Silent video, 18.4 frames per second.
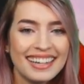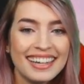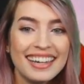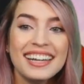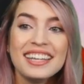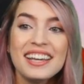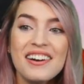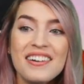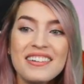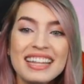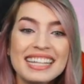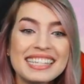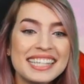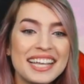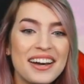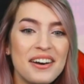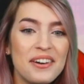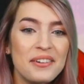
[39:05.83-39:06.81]
Yo, let's
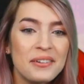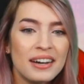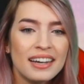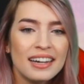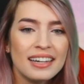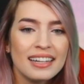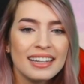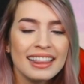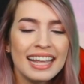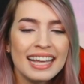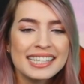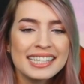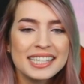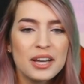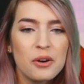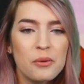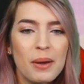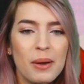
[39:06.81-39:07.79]
go! Let's
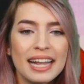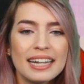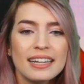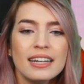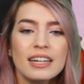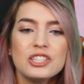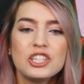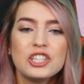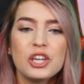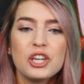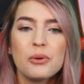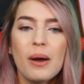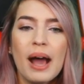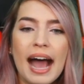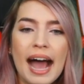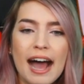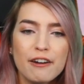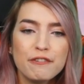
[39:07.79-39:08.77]
go! Wait, do you
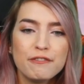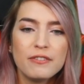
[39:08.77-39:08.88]
have